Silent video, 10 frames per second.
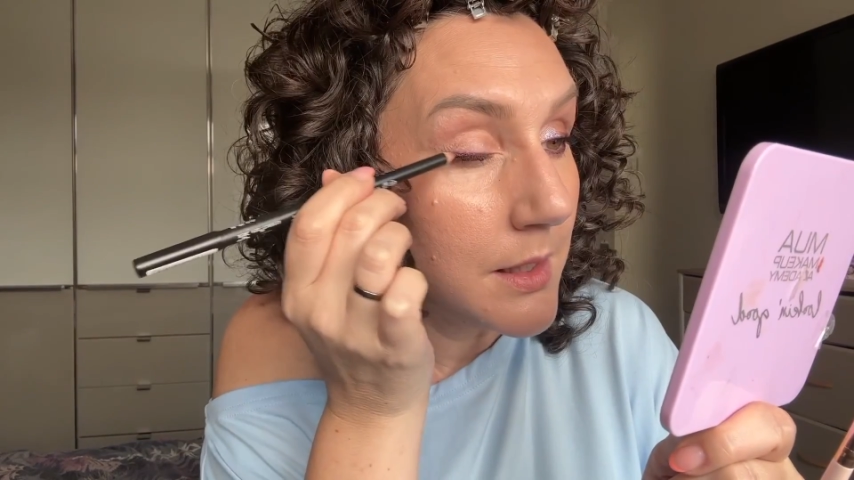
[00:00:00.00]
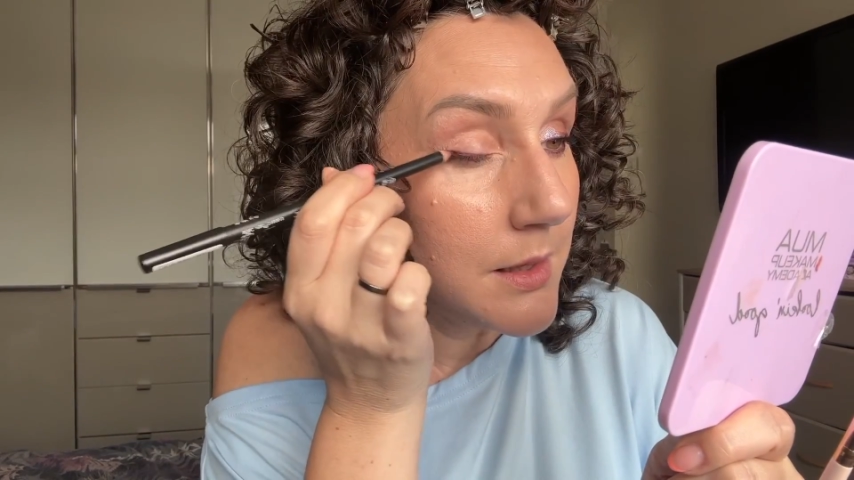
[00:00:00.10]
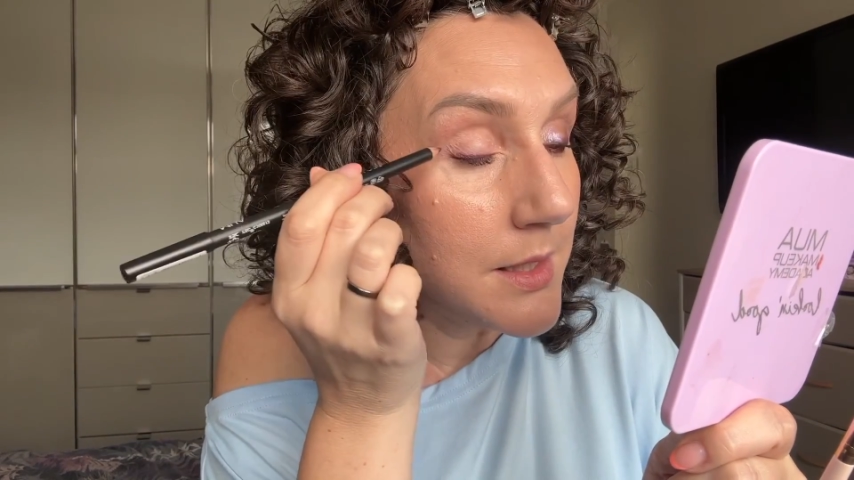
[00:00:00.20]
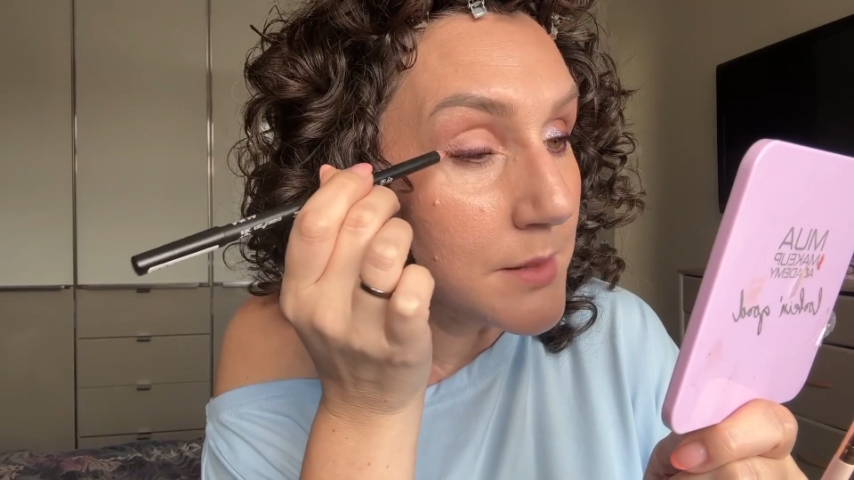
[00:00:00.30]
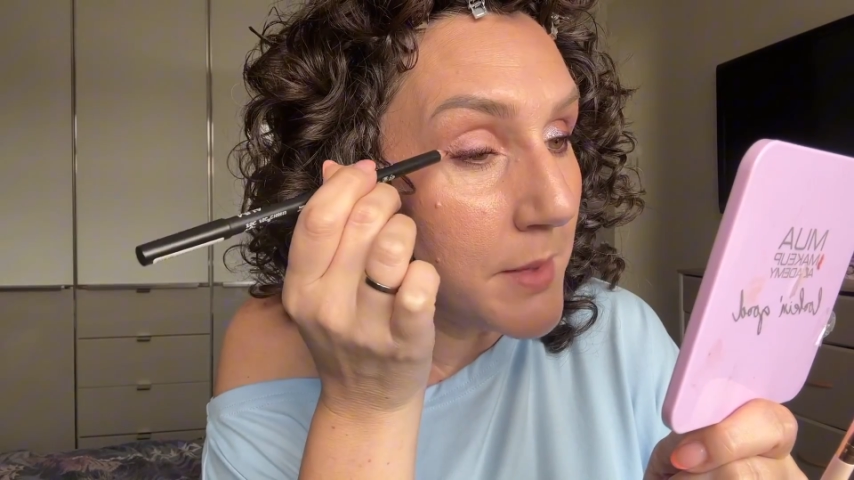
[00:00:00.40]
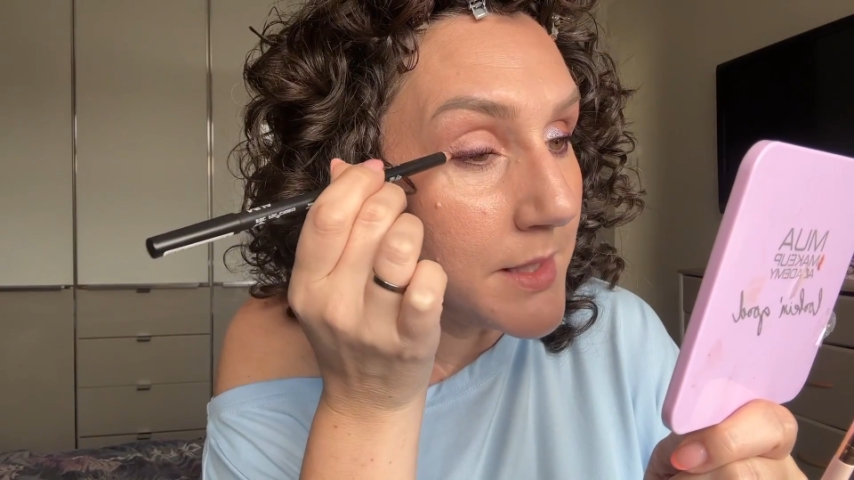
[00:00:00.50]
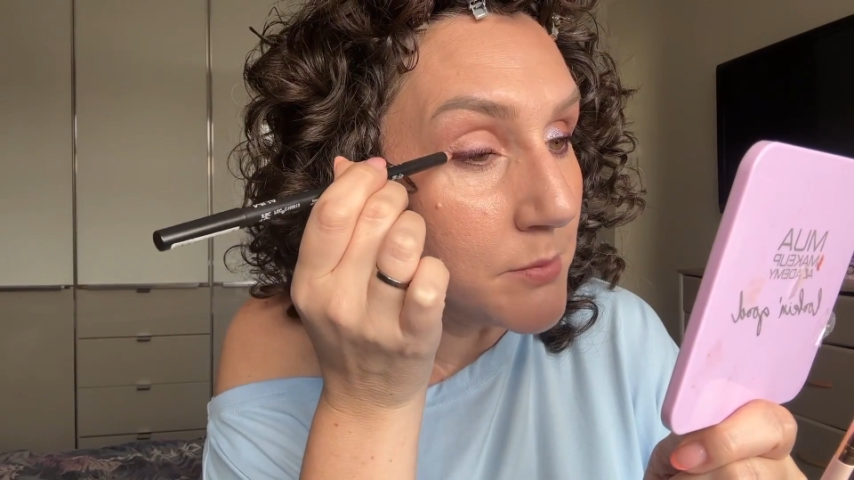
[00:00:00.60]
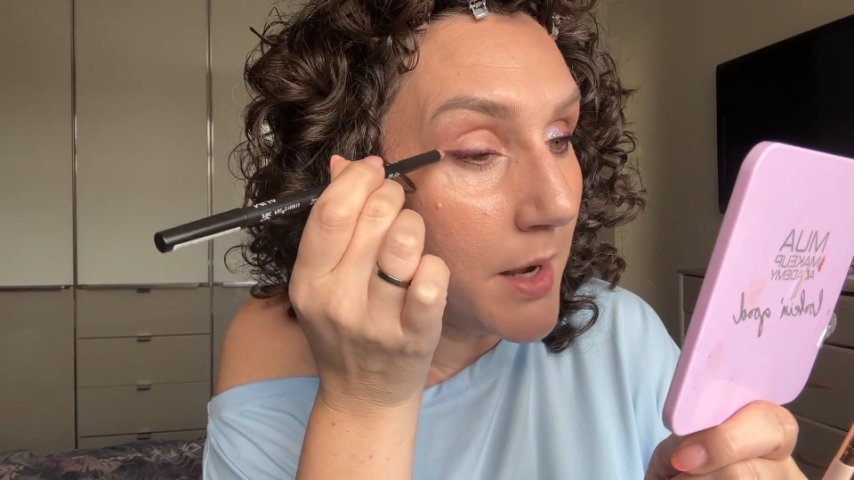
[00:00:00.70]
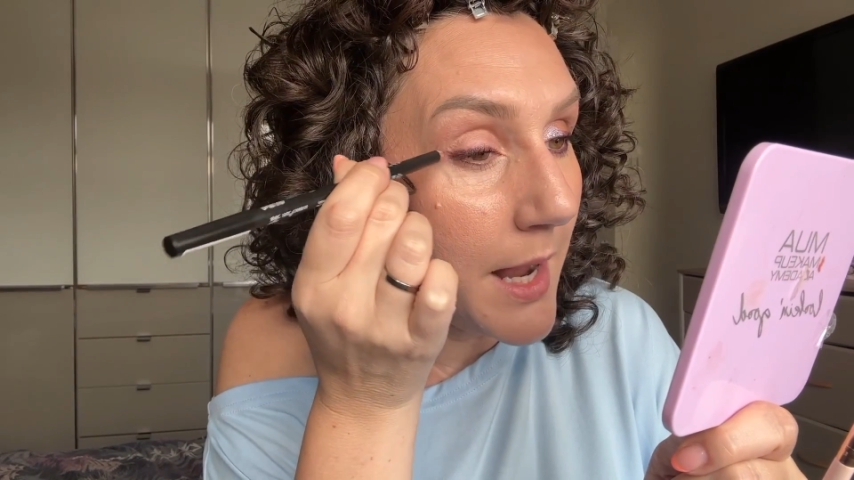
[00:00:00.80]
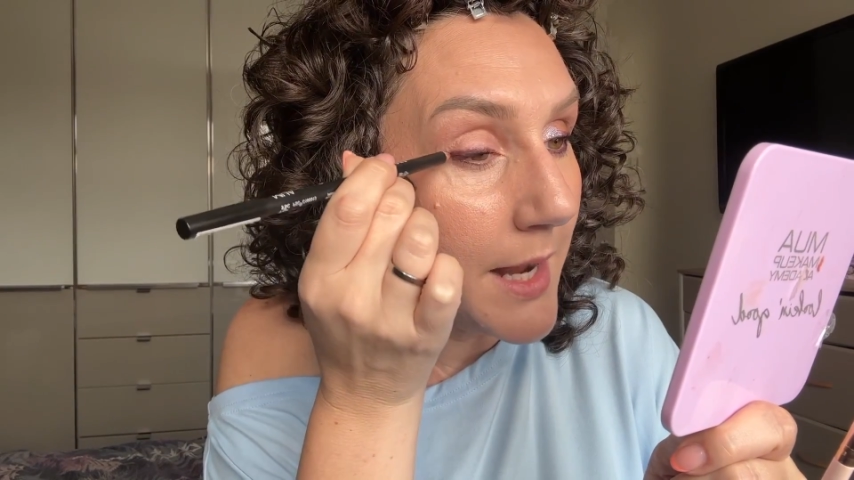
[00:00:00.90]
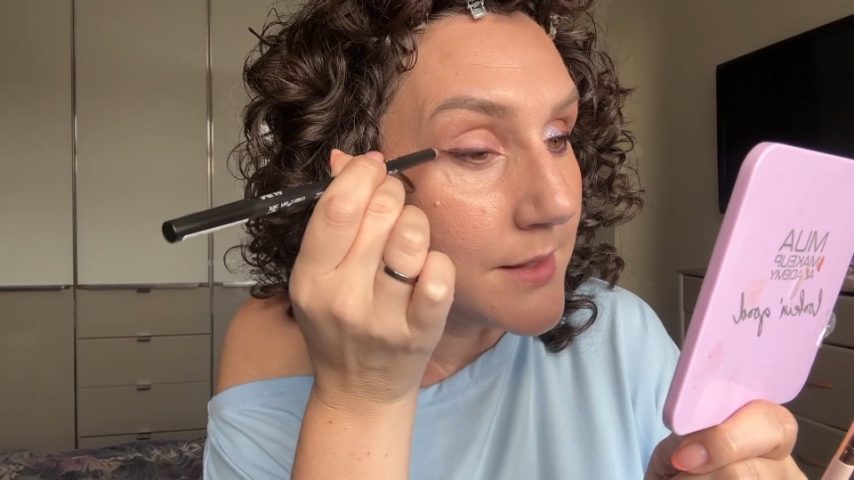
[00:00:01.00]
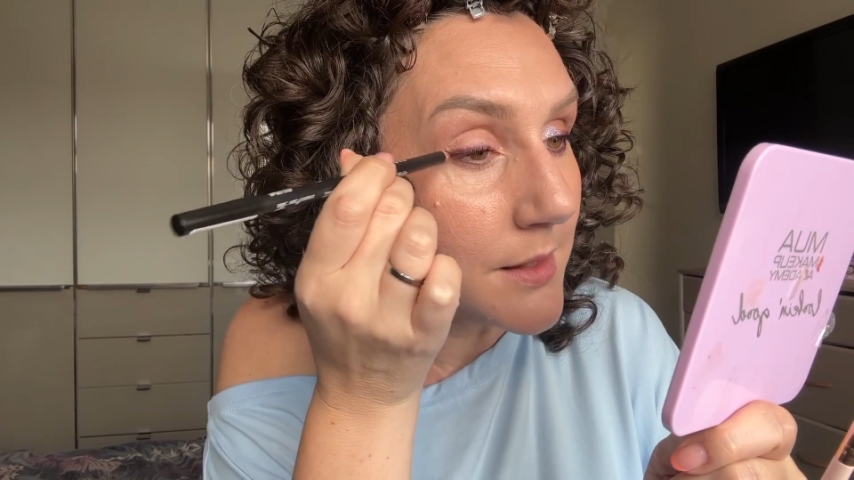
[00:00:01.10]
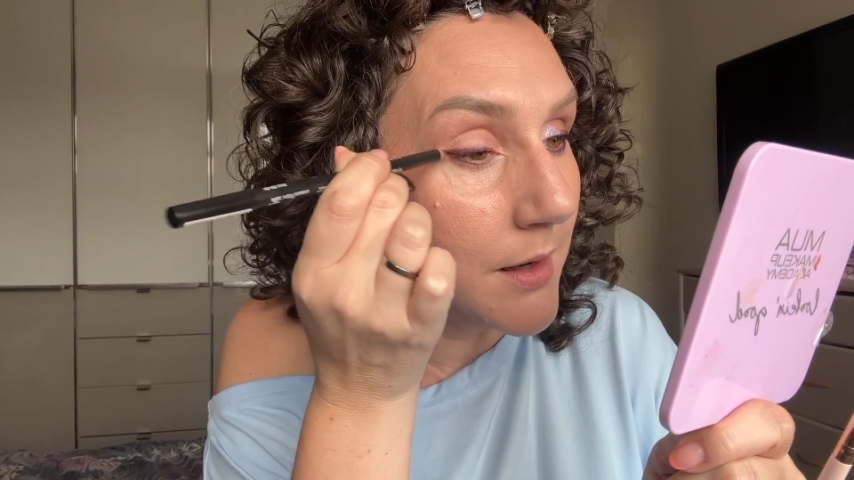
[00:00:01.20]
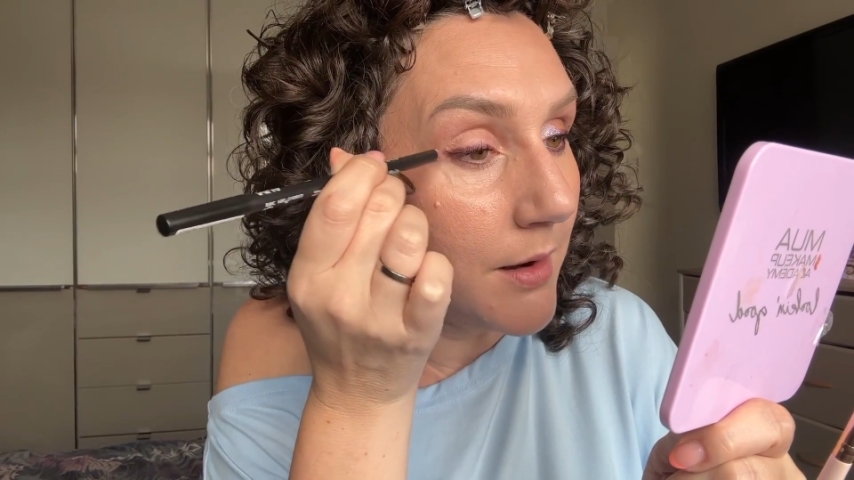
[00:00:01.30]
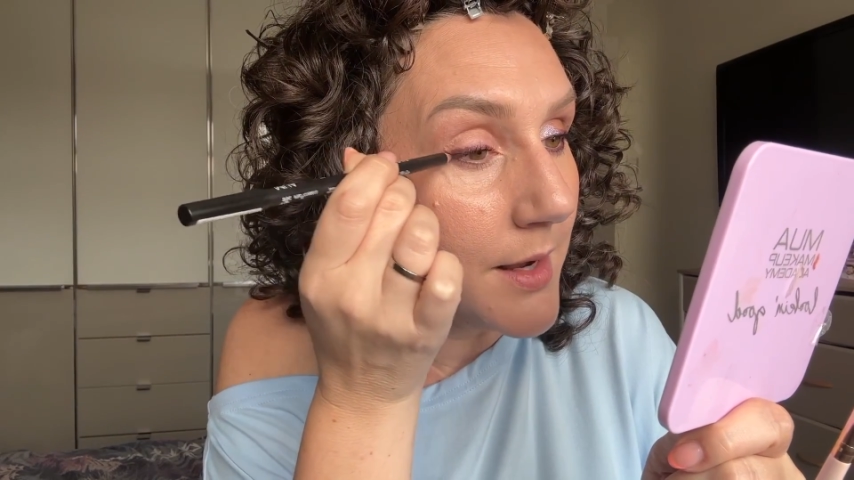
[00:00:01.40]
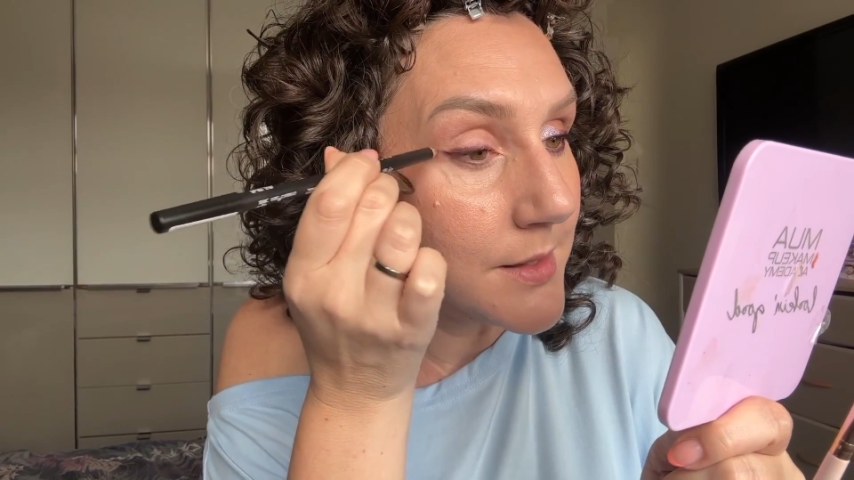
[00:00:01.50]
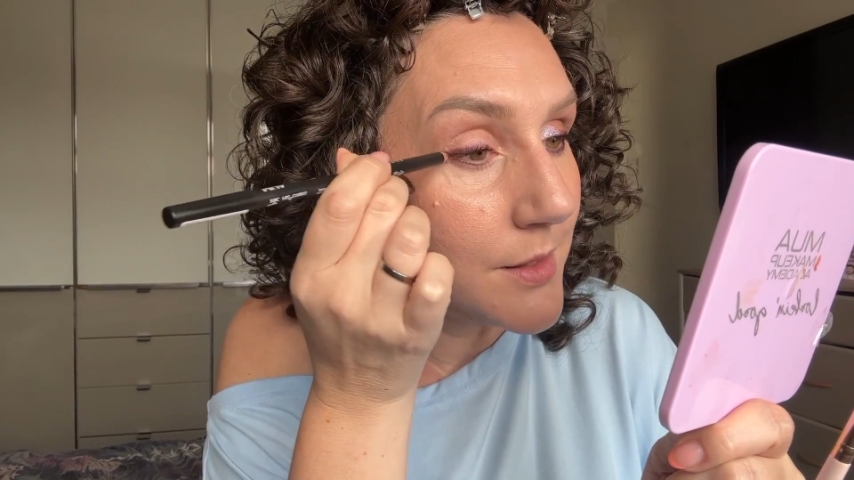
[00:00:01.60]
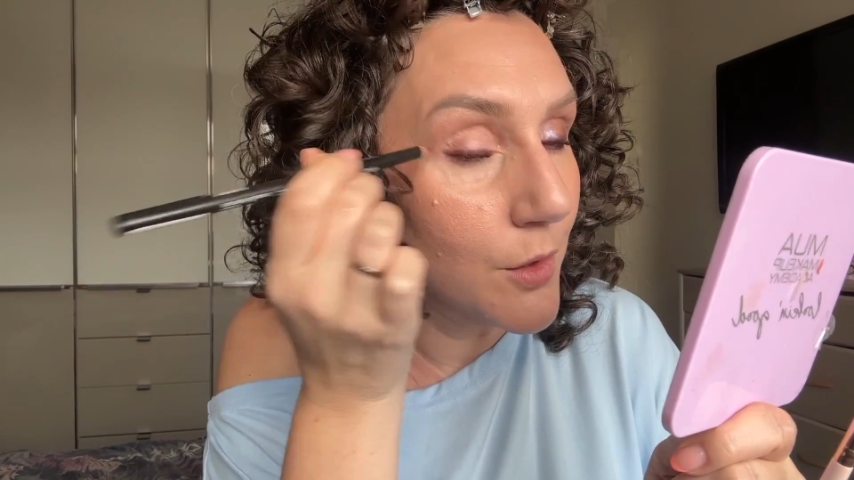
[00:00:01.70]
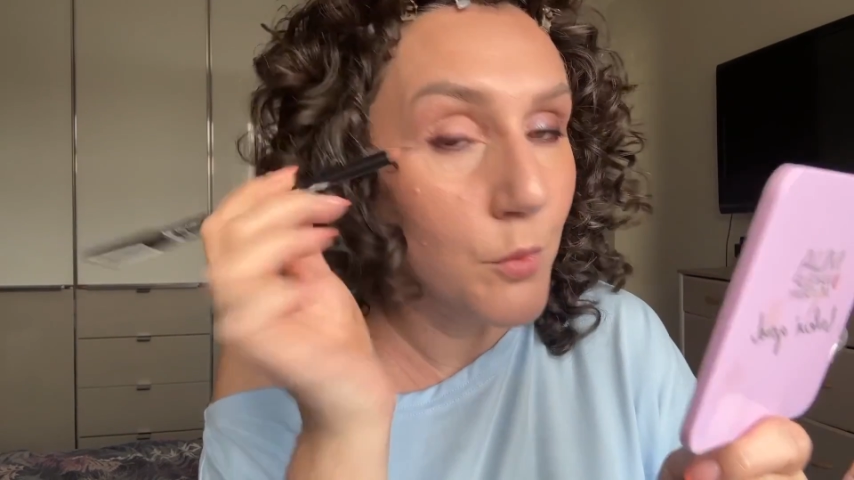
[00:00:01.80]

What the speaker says: This makes my hazel eyes look